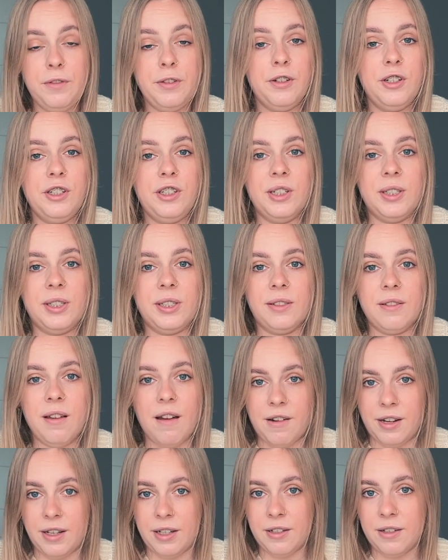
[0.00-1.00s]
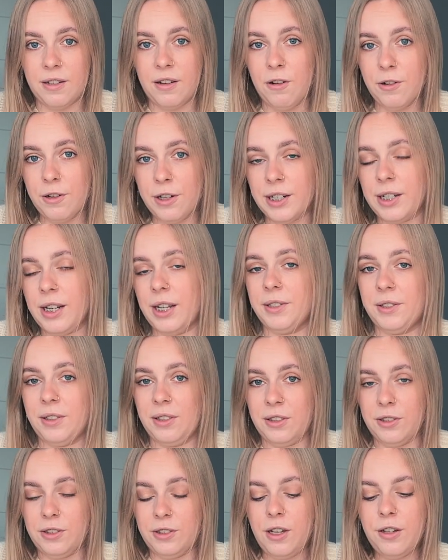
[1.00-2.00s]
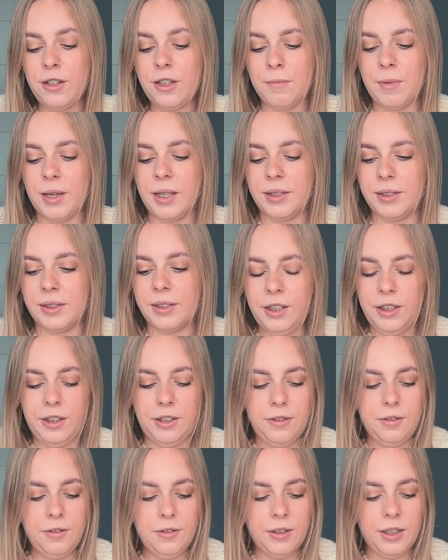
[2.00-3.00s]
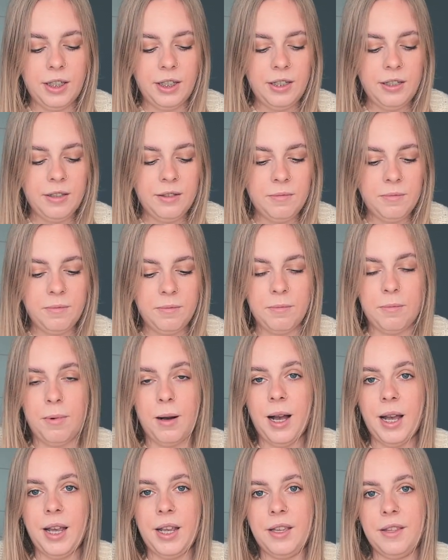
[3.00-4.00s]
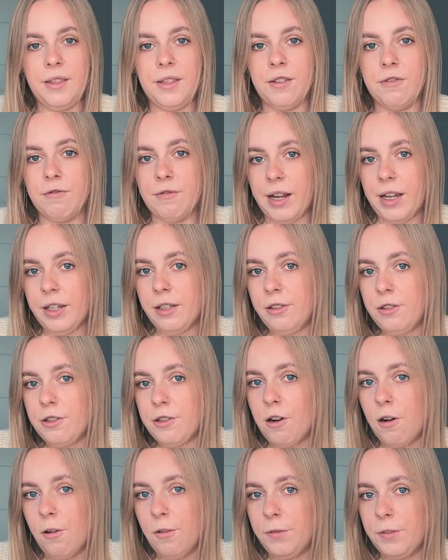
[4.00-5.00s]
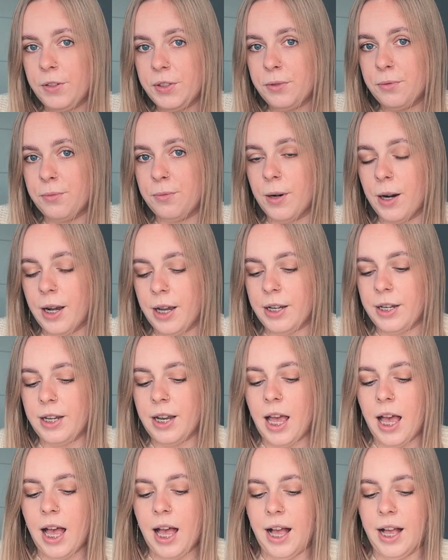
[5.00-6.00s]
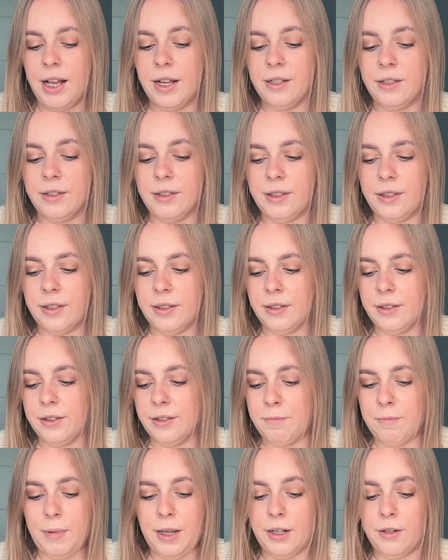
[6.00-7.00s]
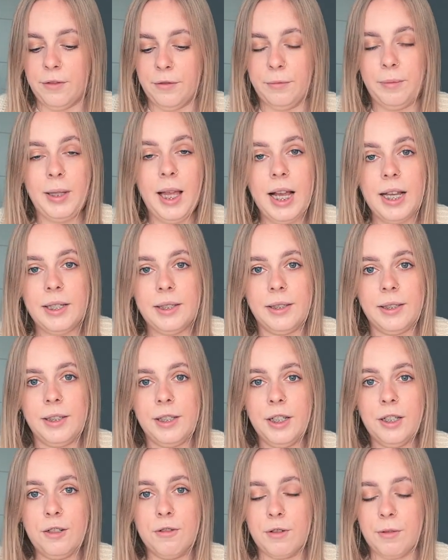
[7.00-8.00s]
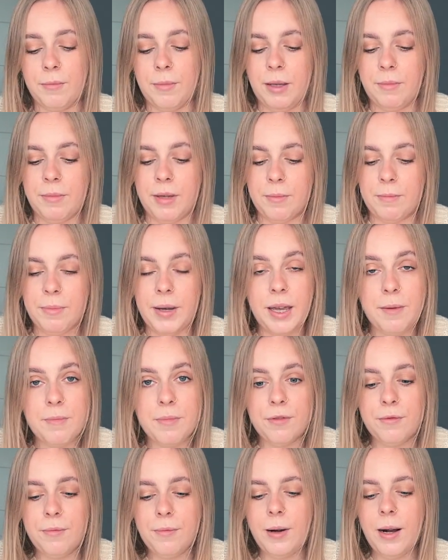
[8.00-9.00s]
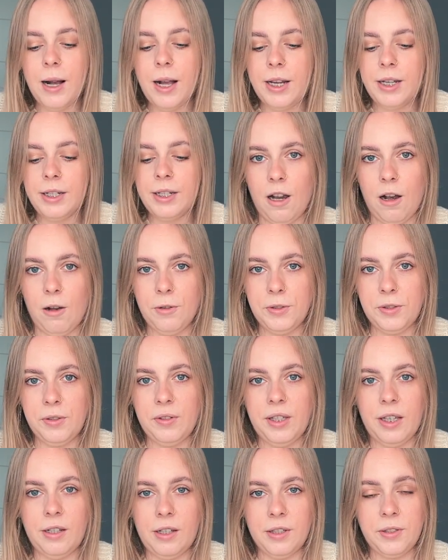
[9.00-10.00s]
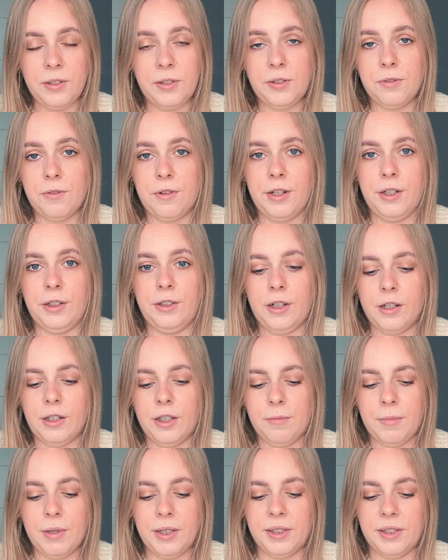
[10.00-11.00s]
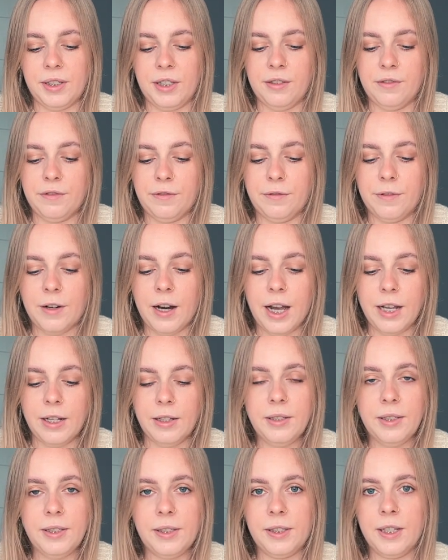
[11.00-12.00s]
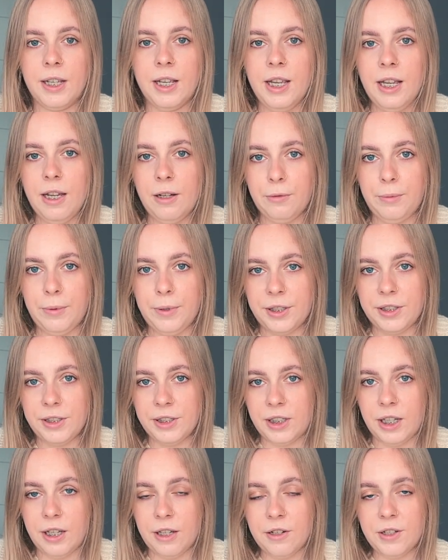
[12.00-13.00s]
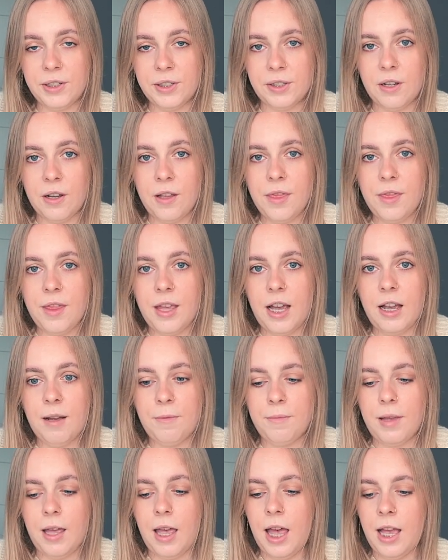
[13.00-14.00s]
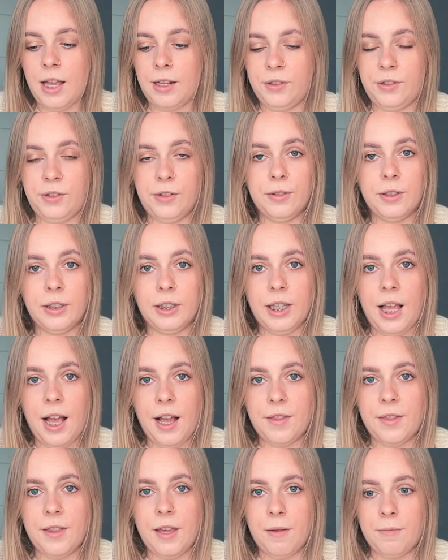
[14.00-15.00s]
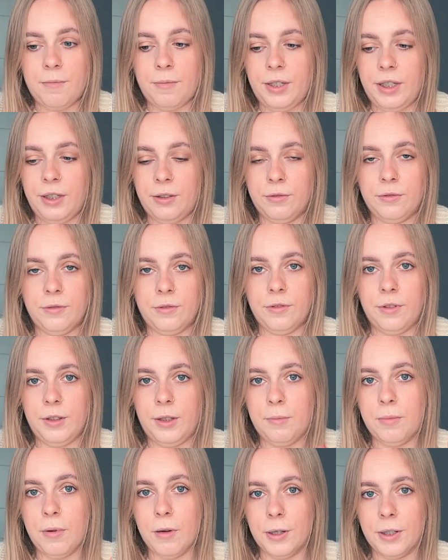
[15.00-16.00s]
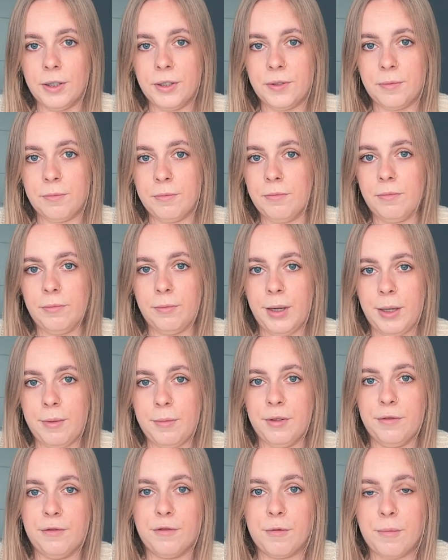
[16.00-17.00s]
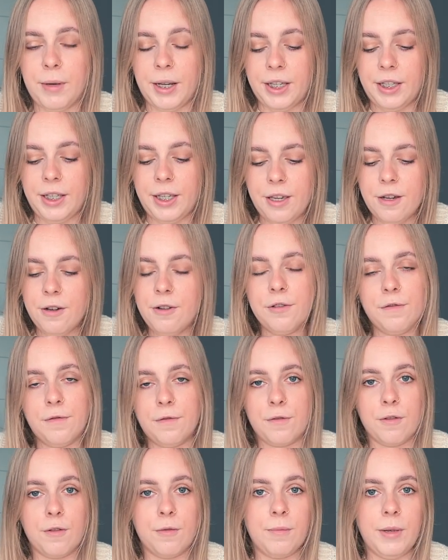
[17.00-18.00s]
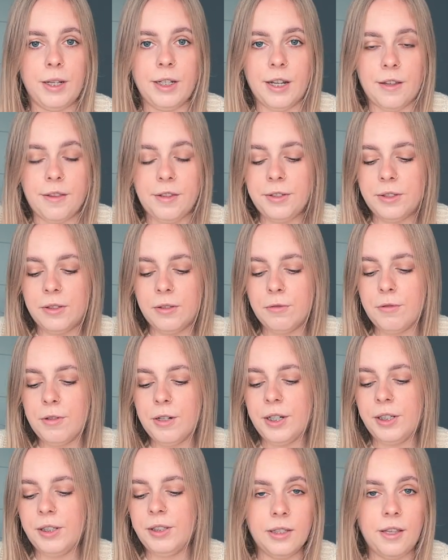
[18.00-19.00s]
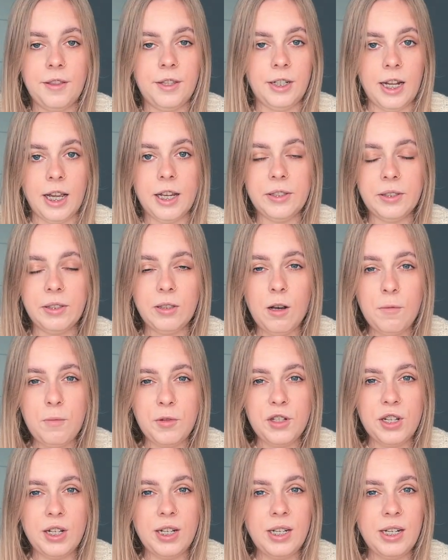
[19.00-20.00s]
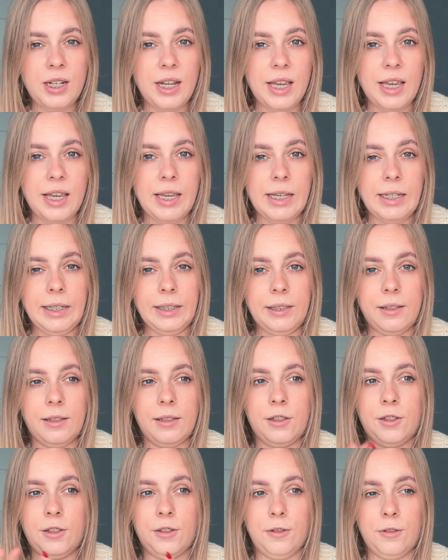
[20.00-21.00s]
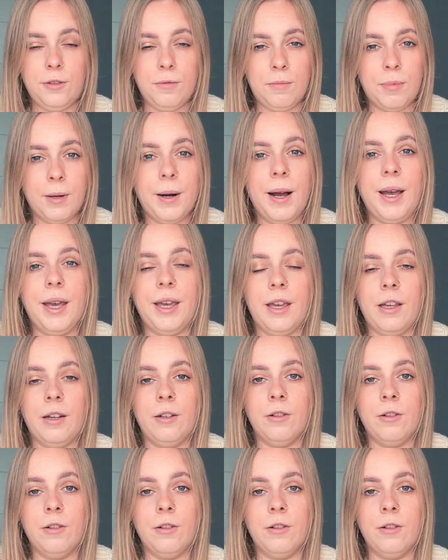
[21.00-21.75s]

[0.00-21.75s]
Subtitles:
you're just starting organizing your documents, you can buy the regular office one and made of plastic or maybe a paper one. Also, you can store your documents in files with stickers on them and to collect them in the box, maybe from IKEA or from another stores. The next option is to buy an